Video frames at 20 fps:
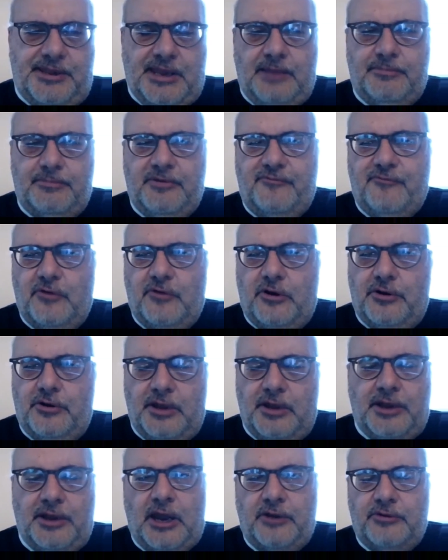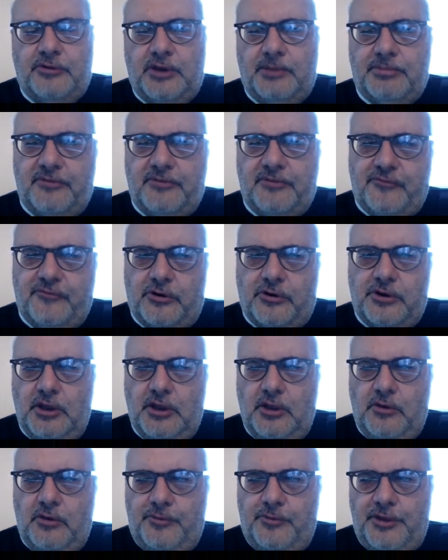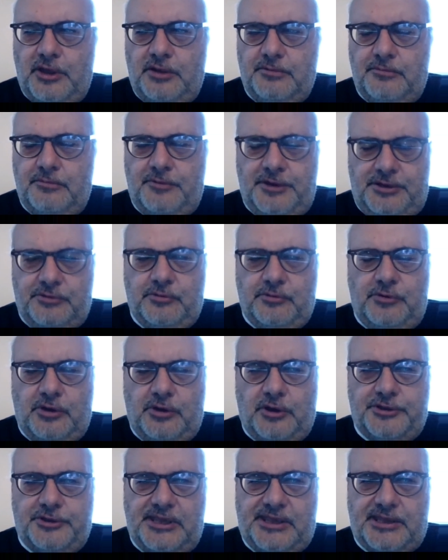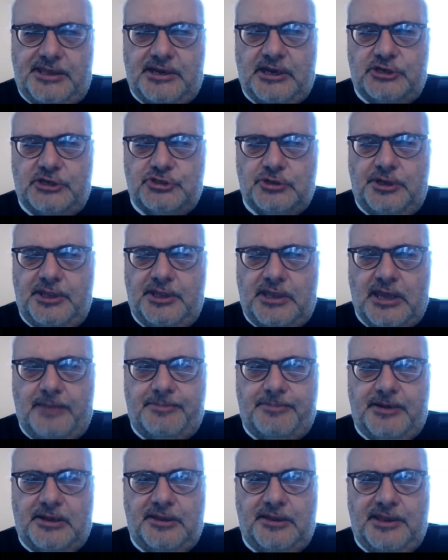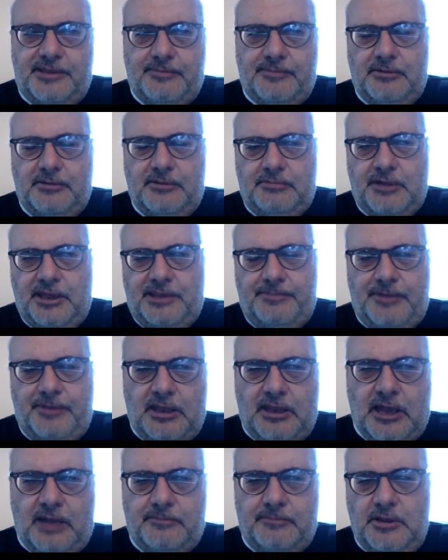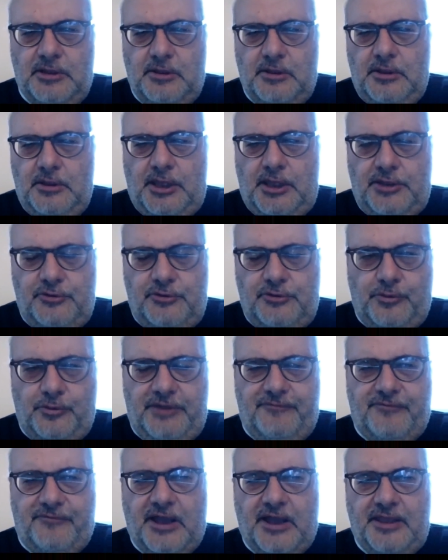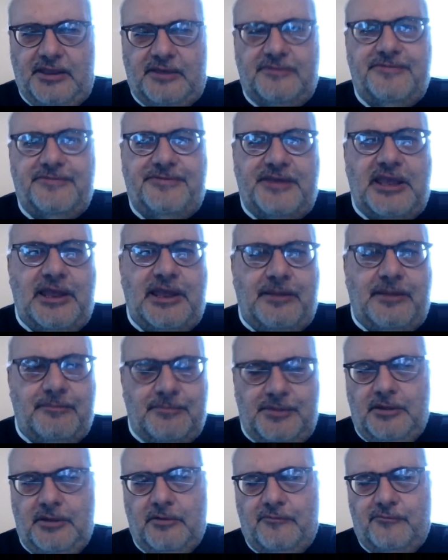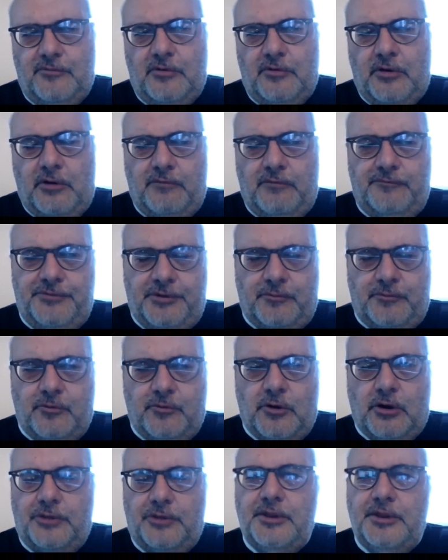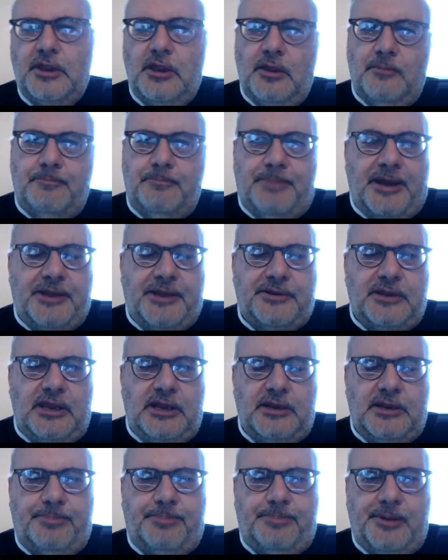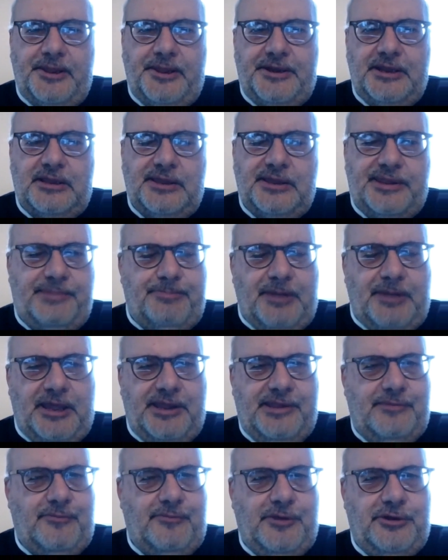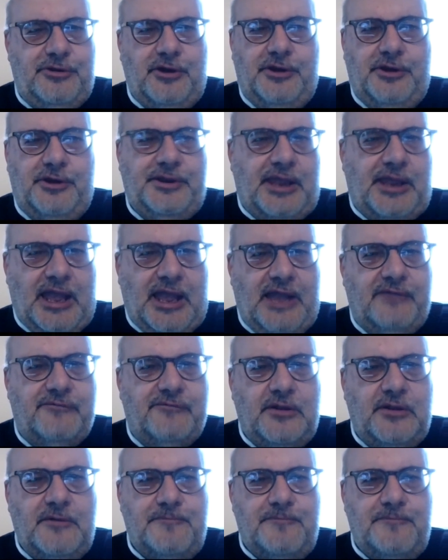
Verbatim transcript: saying before and arguing before, we do notice that actually capitalism has become a unifying theme, you know, of the world. But in the political space, we don't have